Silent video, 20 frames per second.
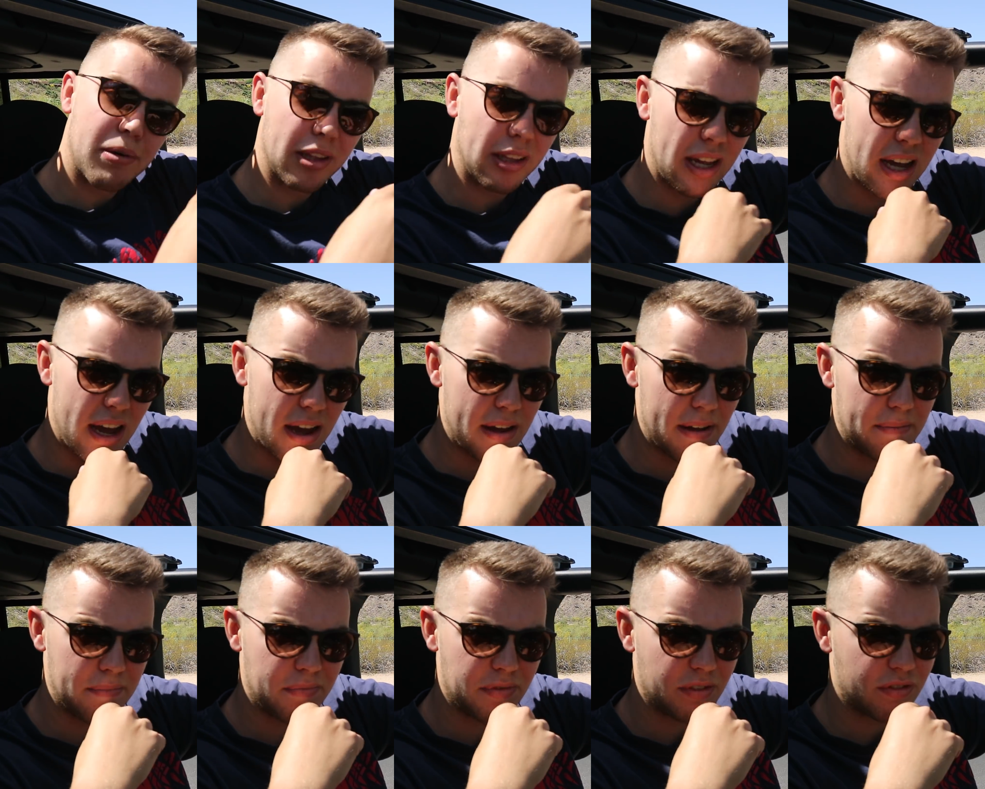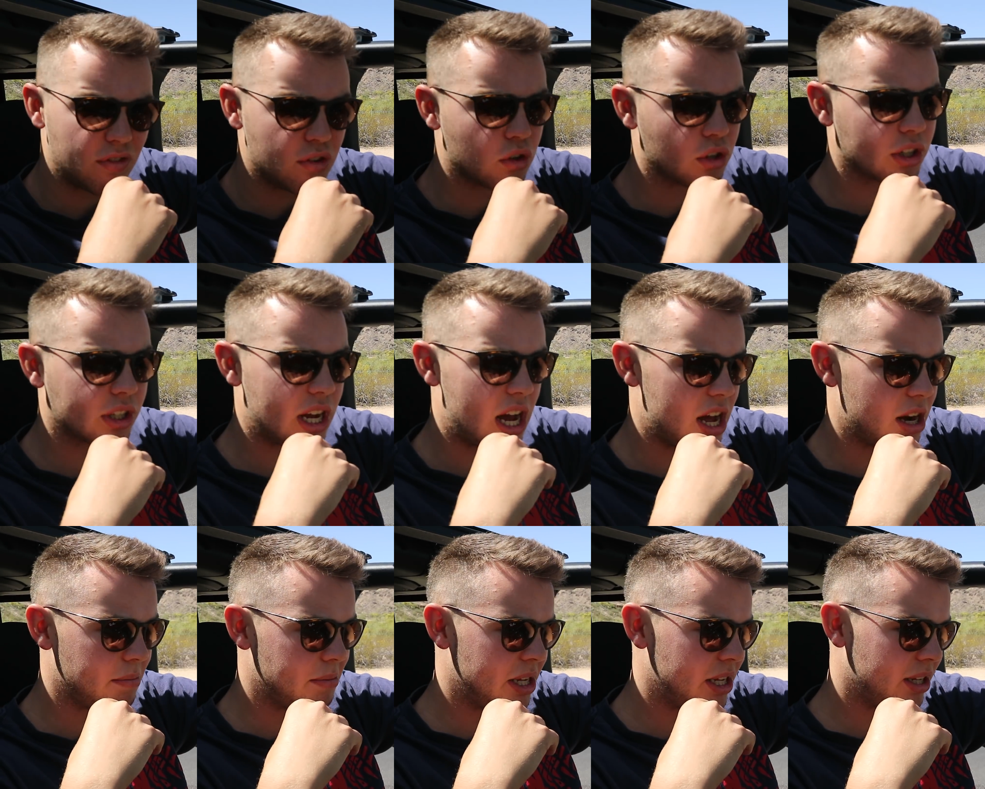with fuel
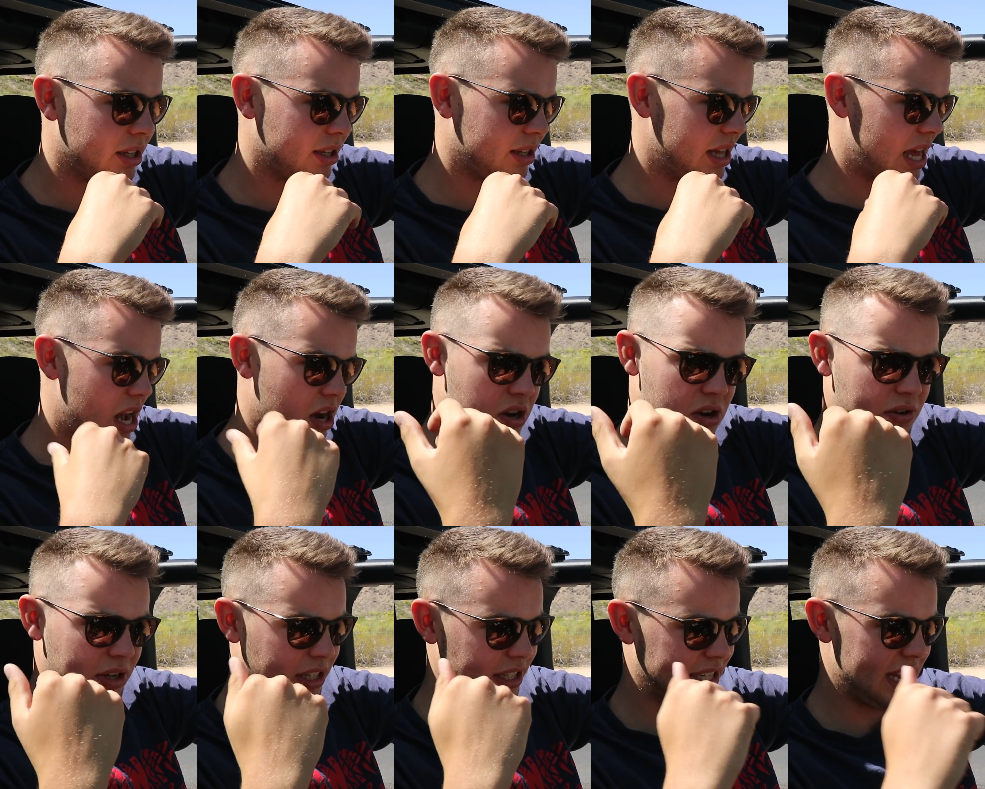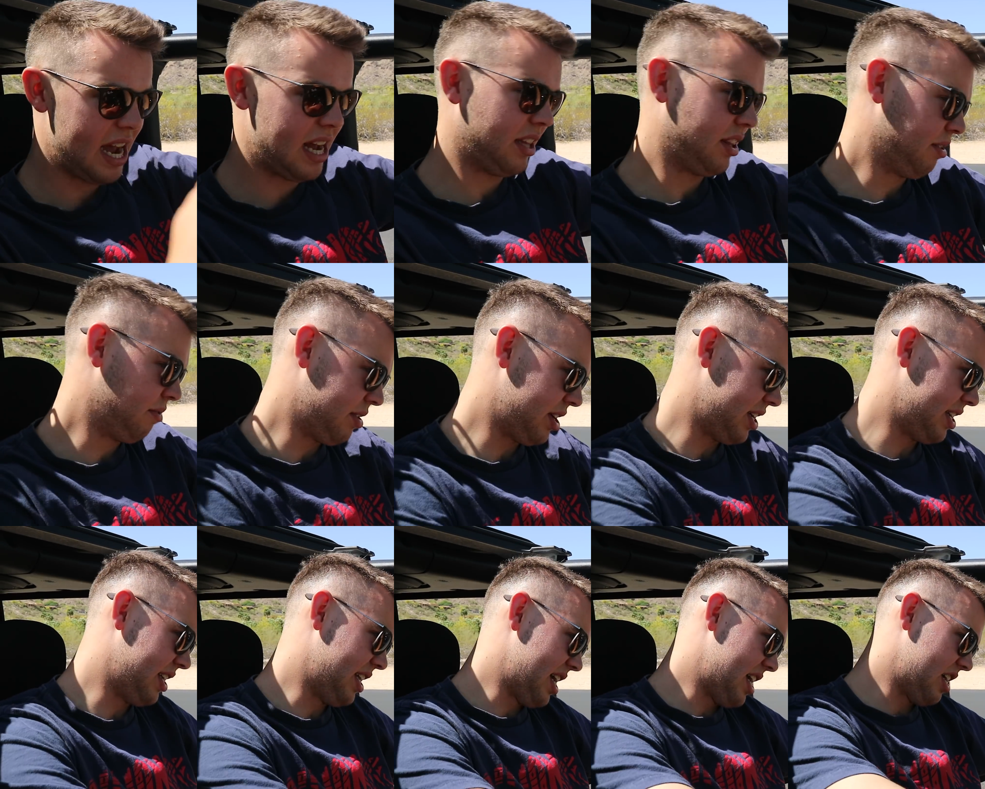economy. I don't know exactly what
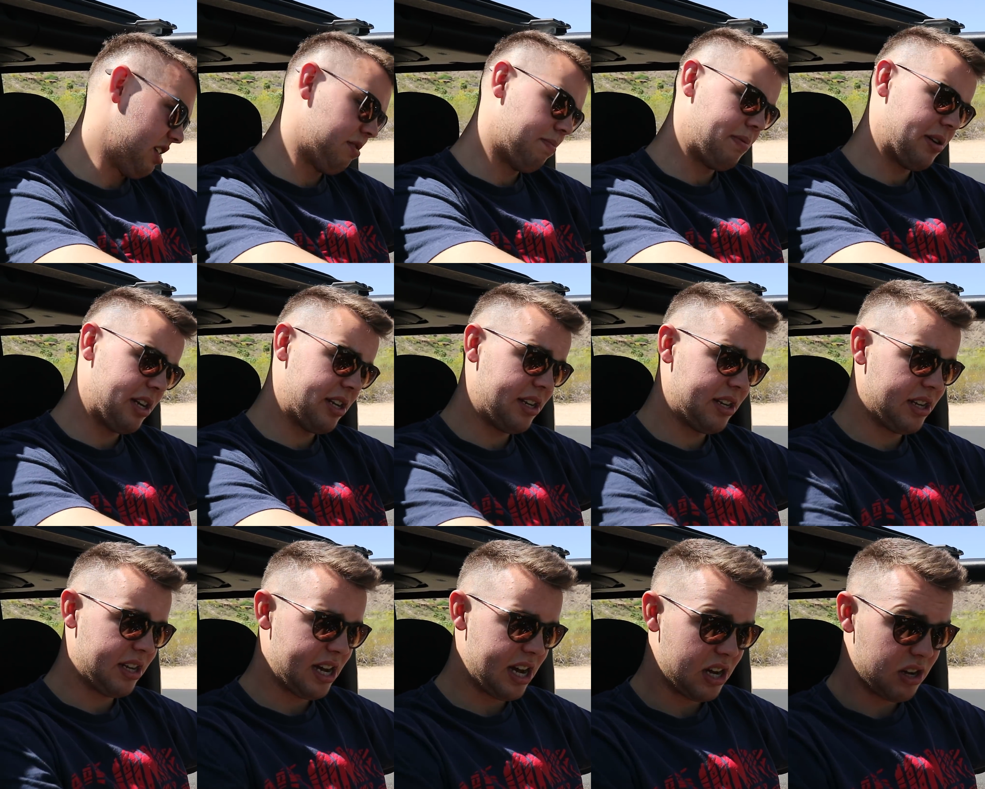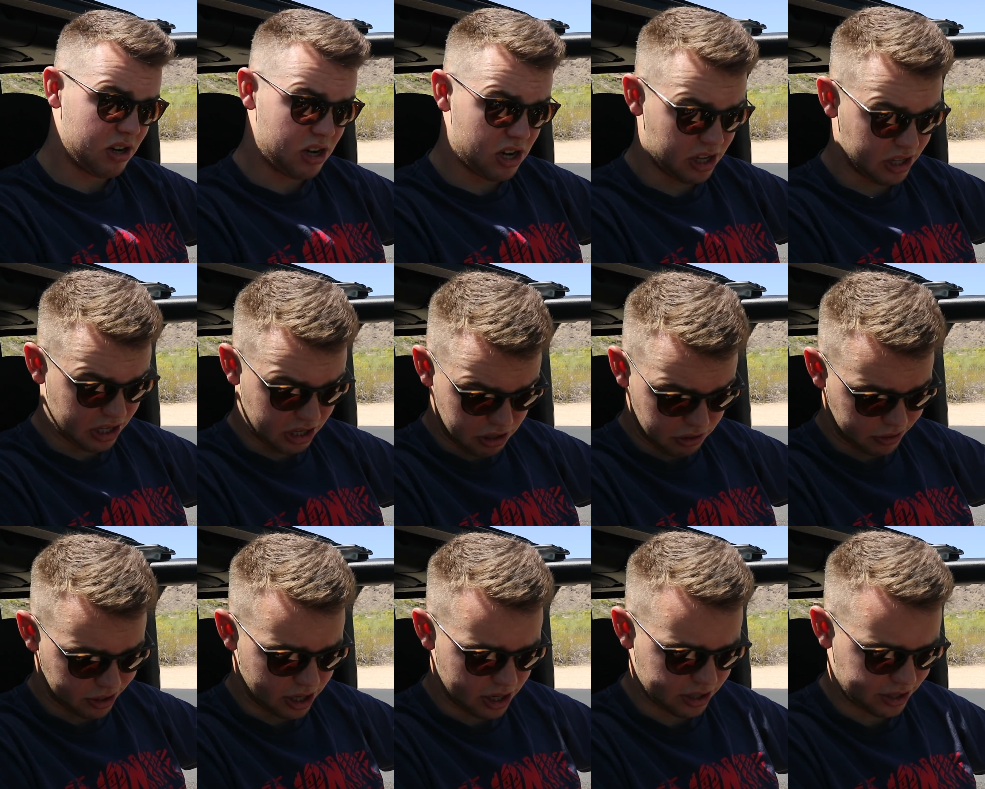it does, but all the
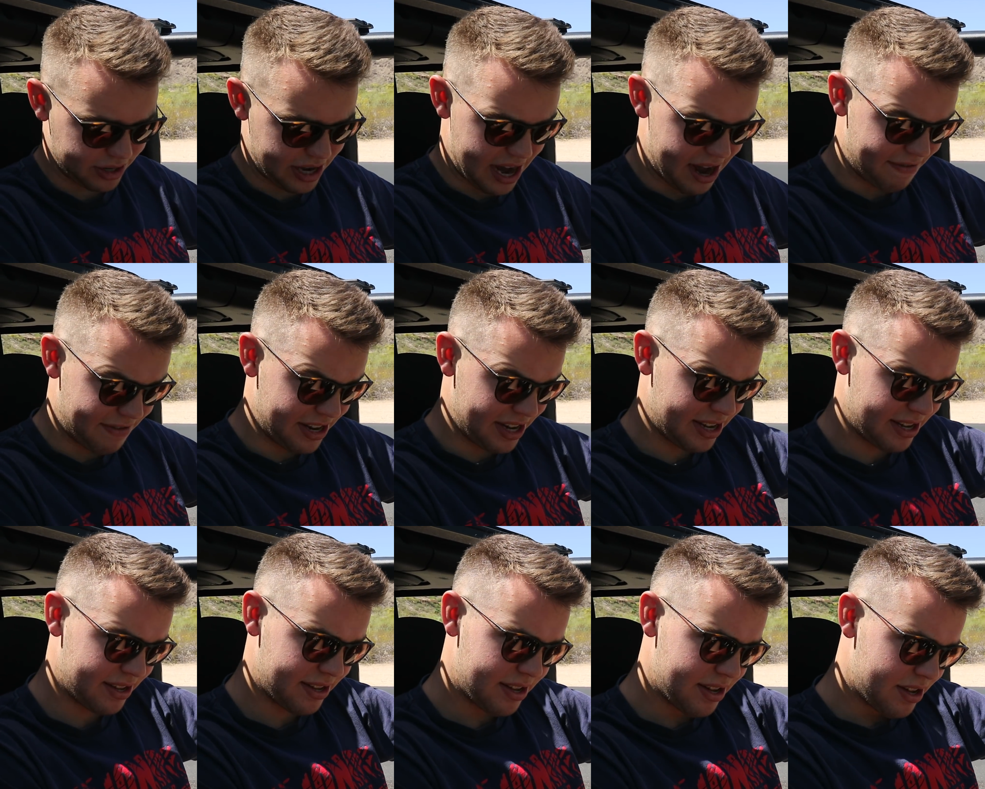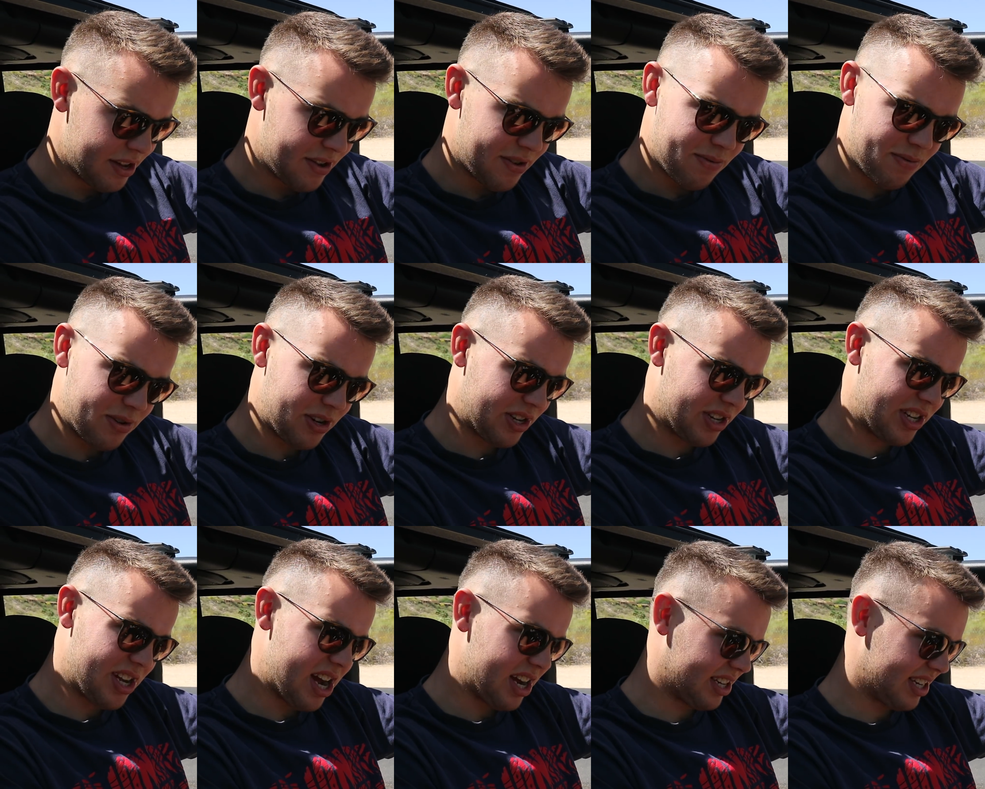new cars are having it, which
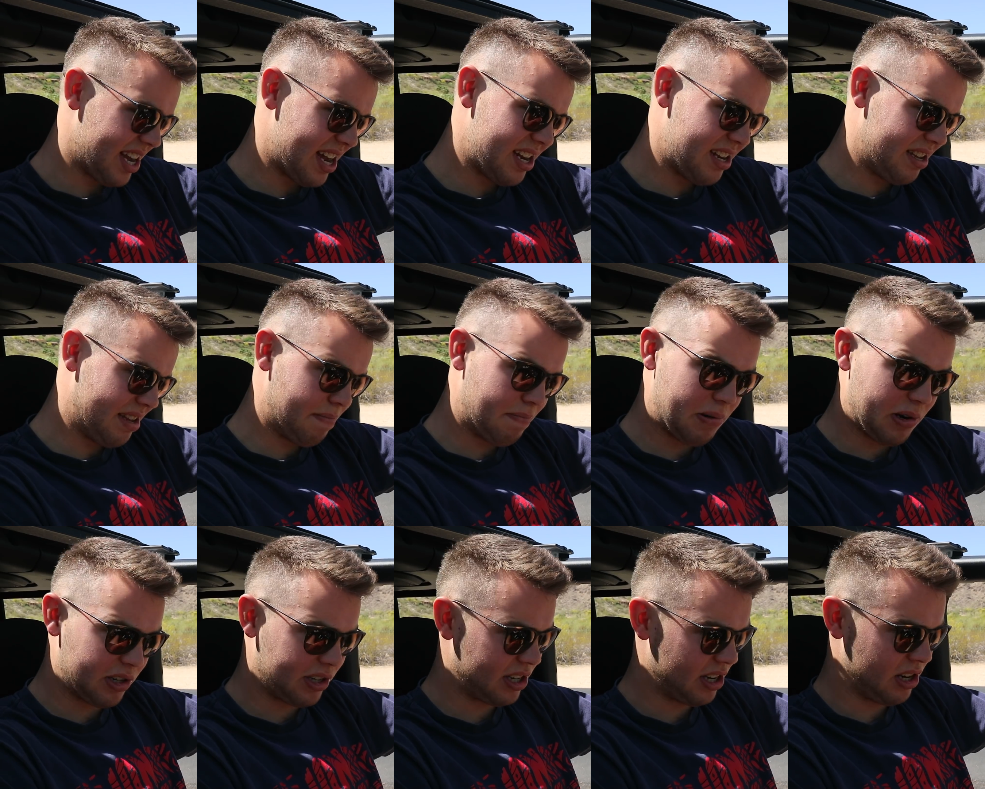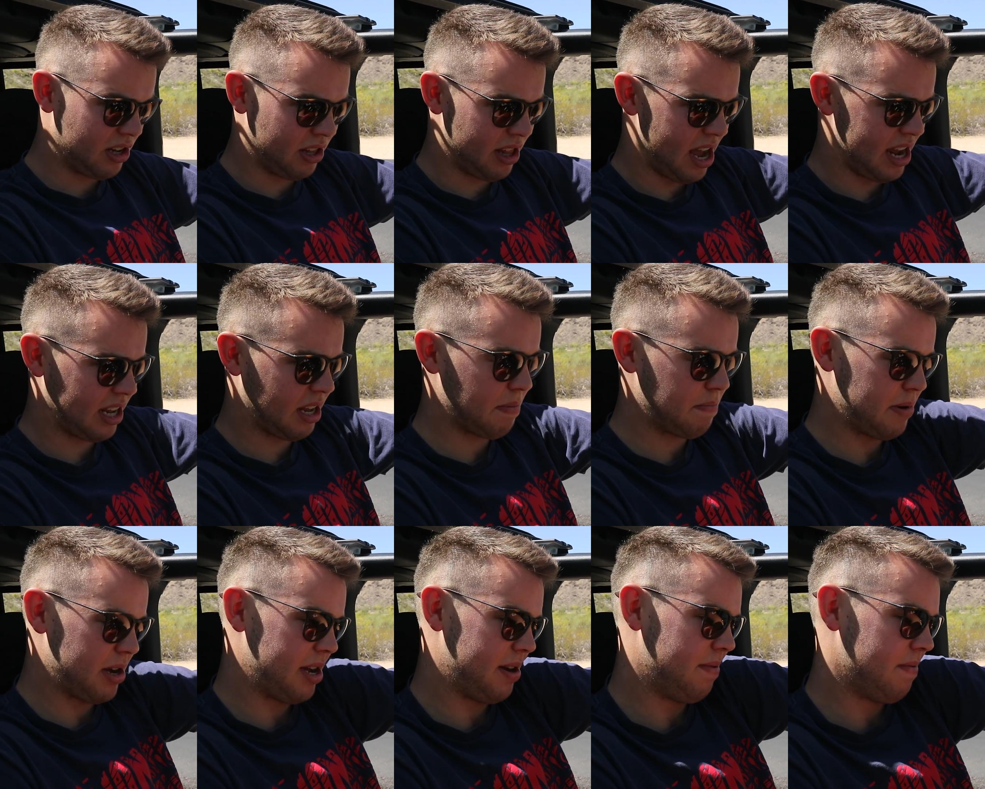sucks. I personally don't like
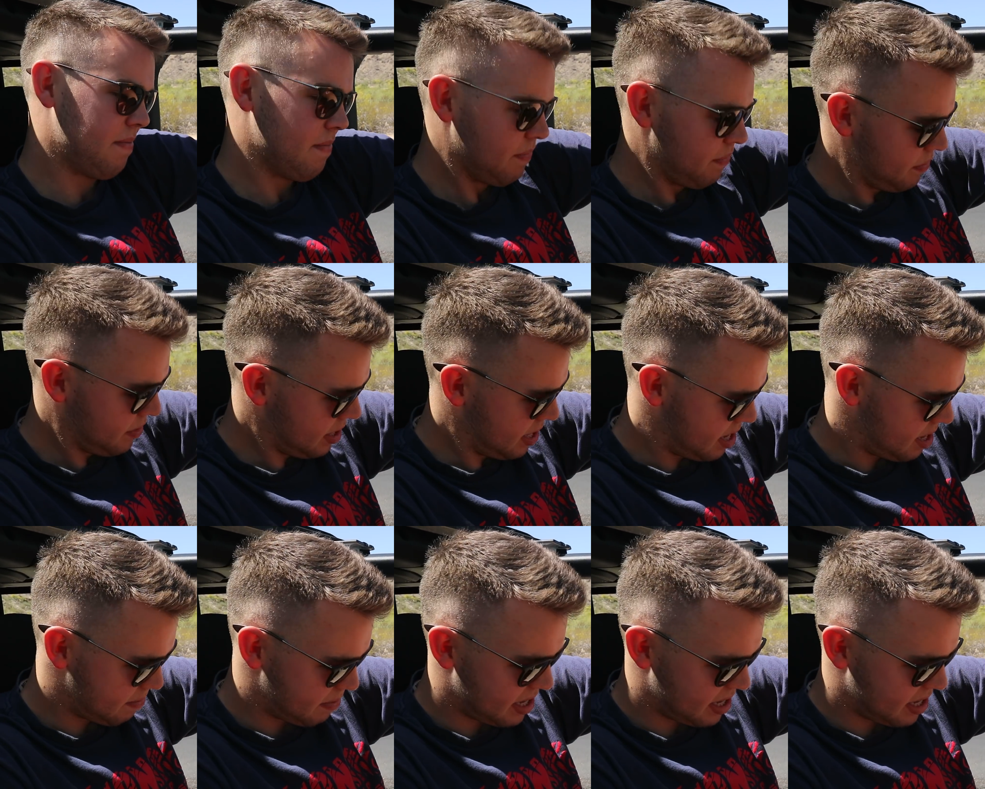it, but I